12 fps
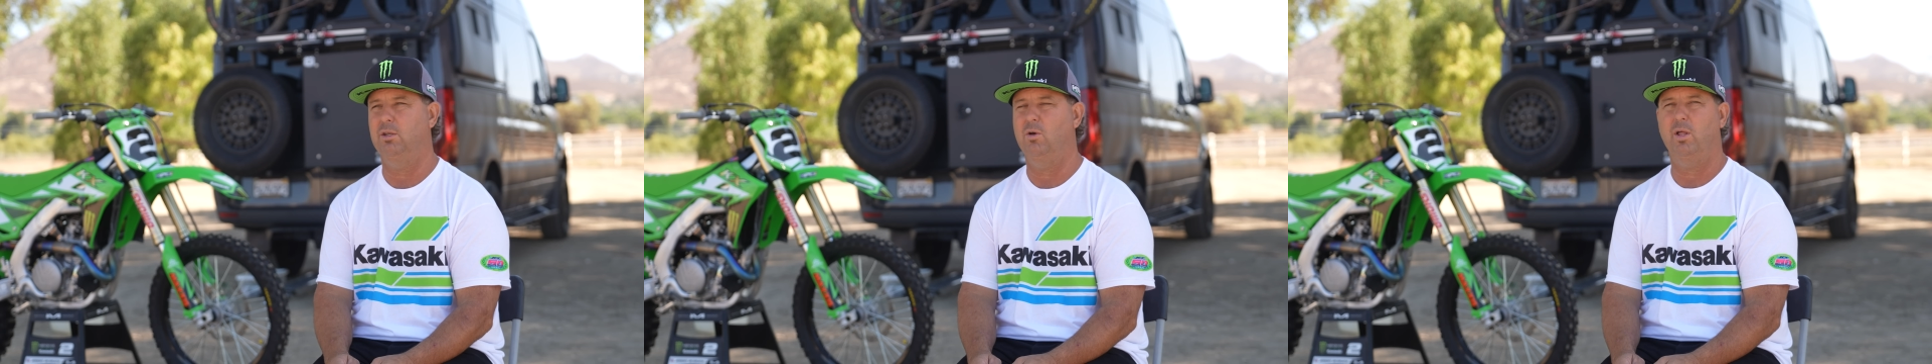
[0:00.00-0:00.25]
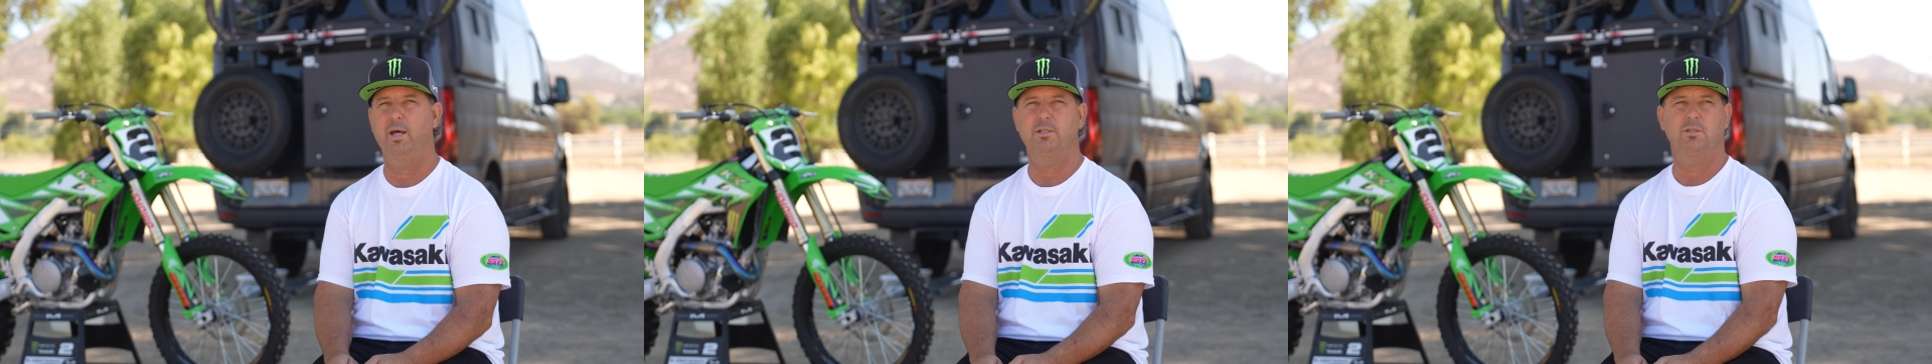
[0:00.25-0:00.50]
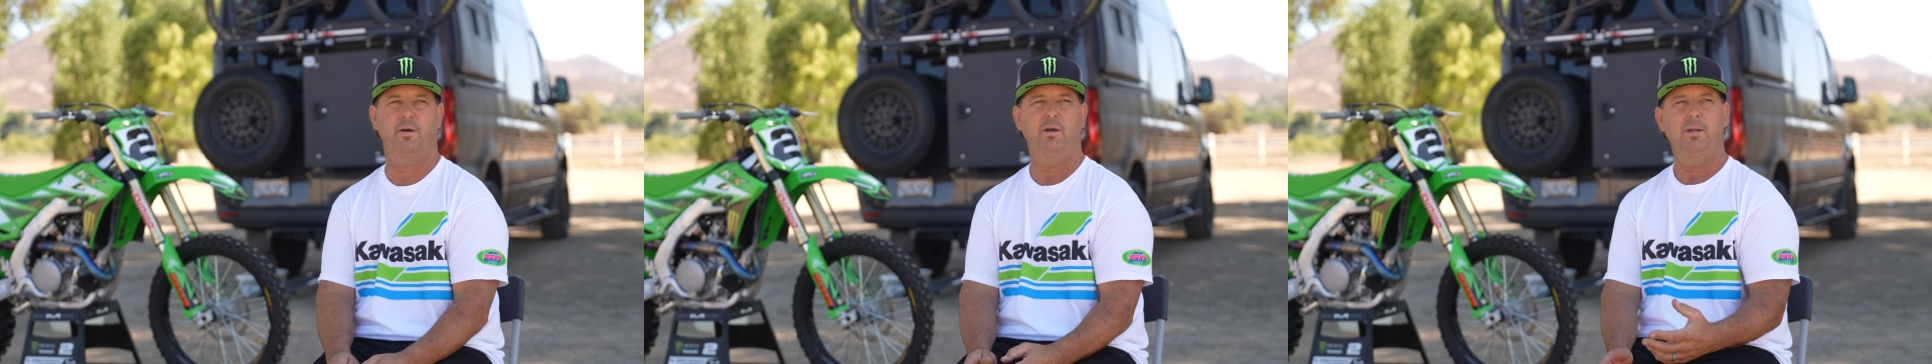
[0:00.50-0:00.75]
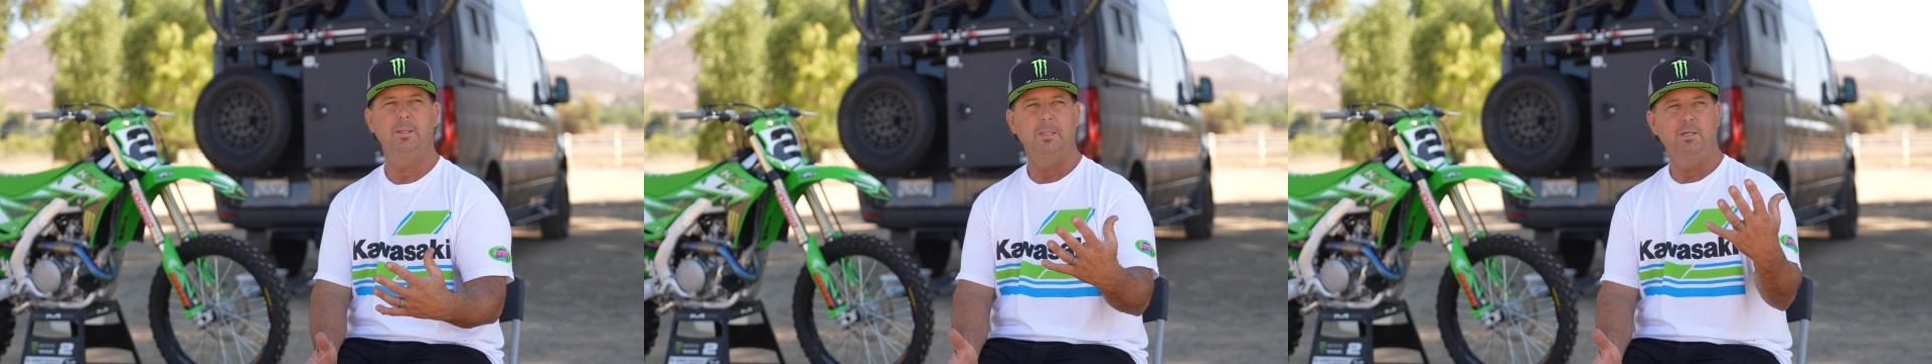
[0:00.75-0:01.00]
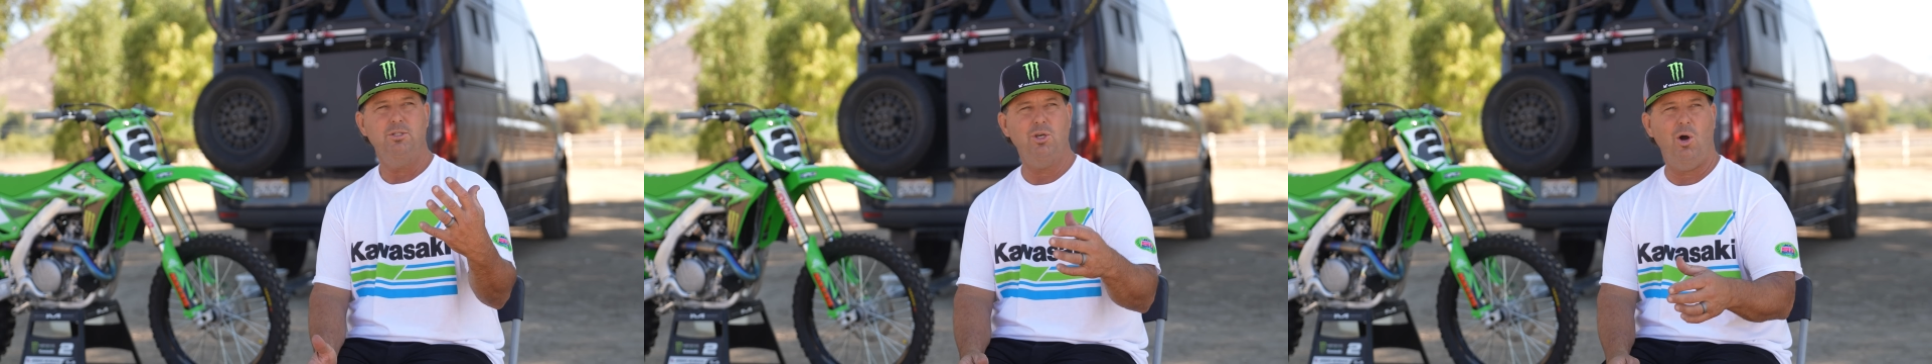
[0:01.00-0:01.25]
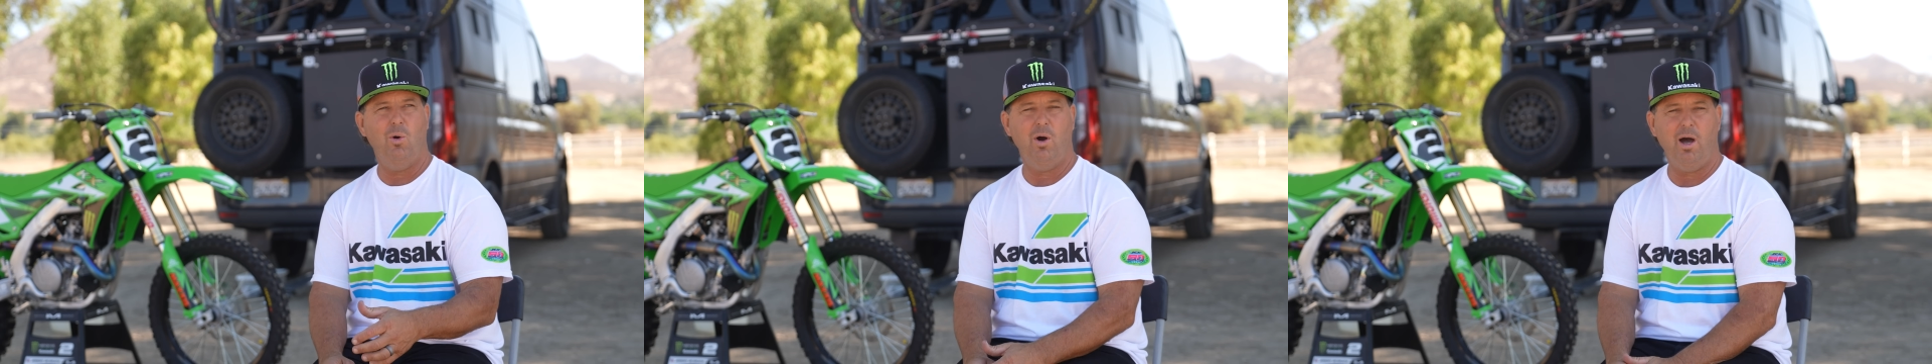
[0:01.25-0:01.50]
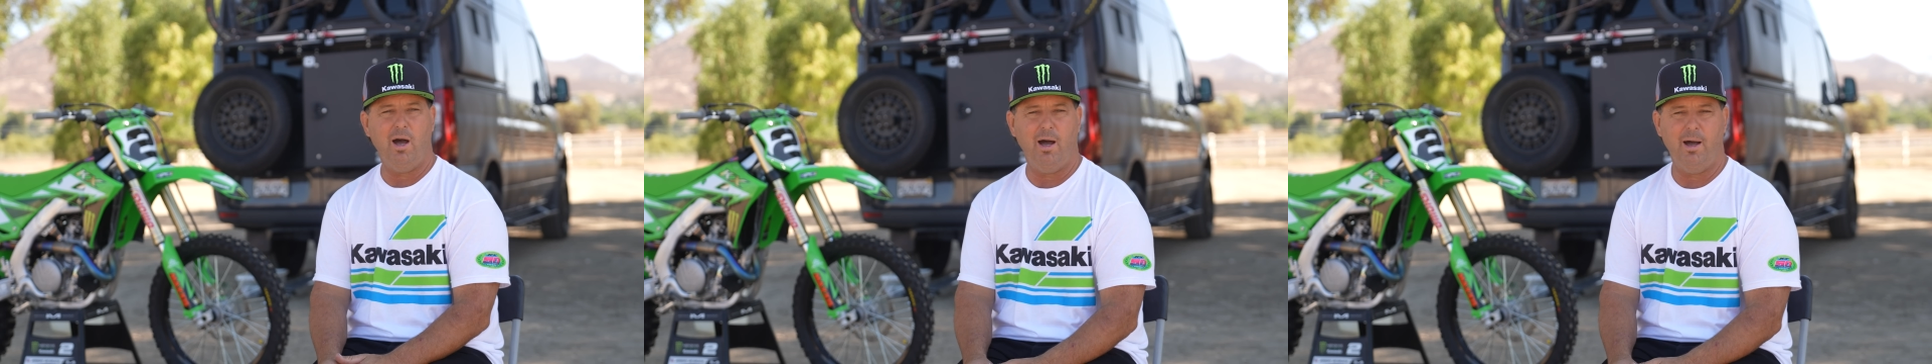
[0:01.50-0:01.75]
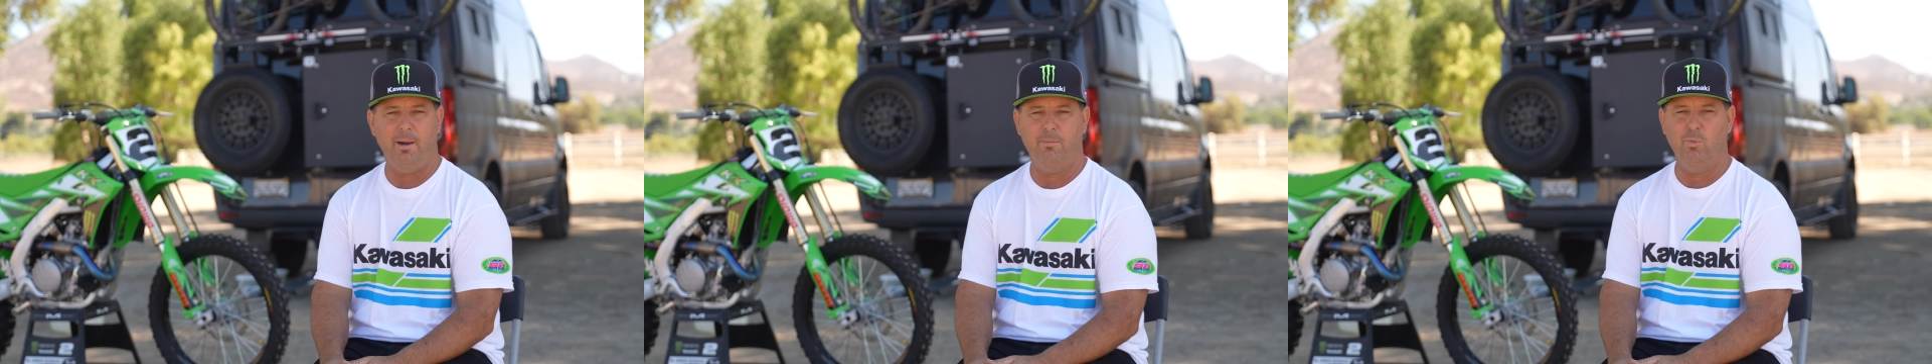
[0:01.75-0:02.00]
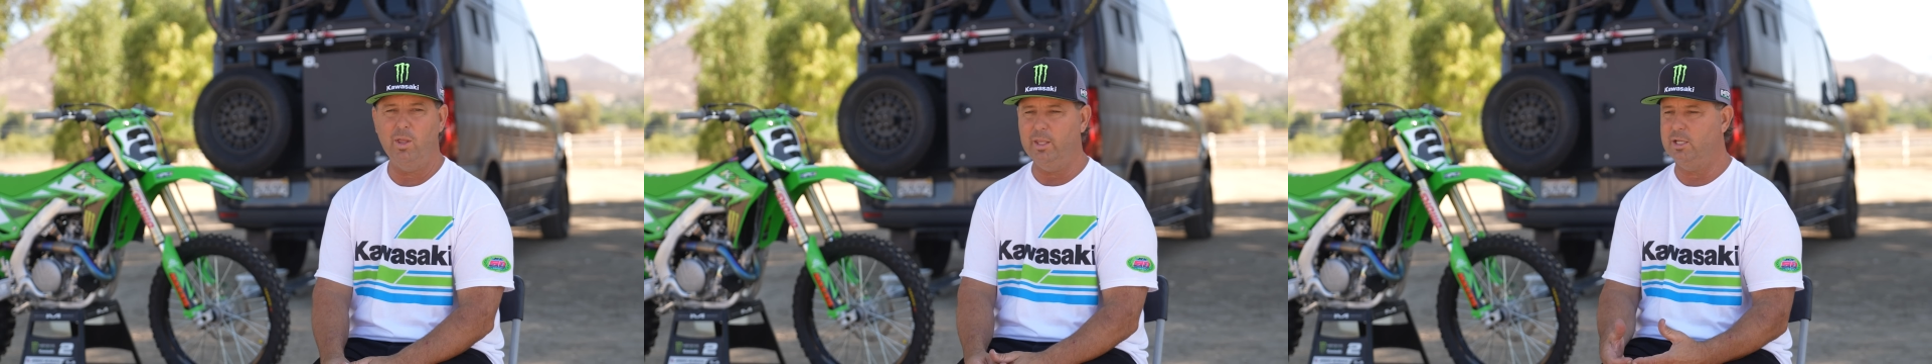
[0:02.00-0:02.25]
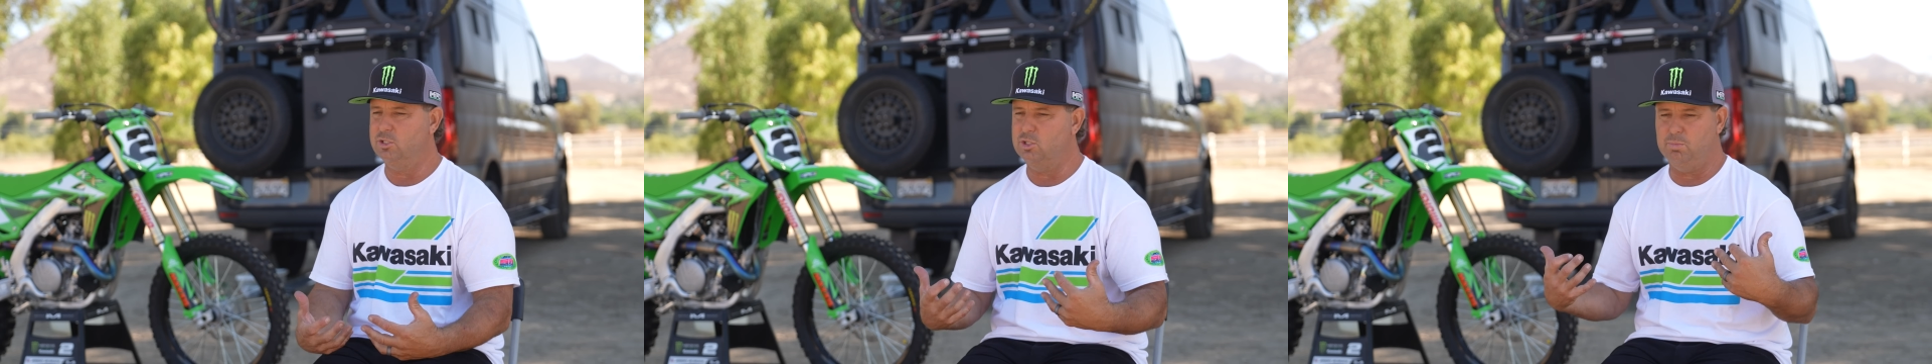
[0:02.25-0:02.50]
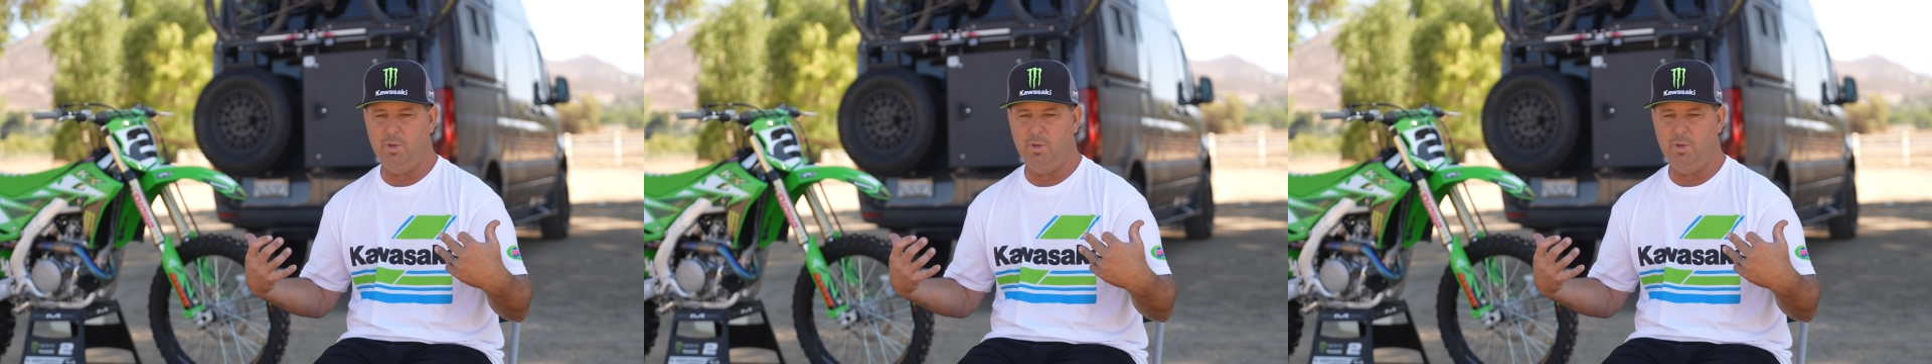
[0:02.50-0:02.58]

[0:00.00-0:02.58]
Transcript: do all that stuff. So really, it's just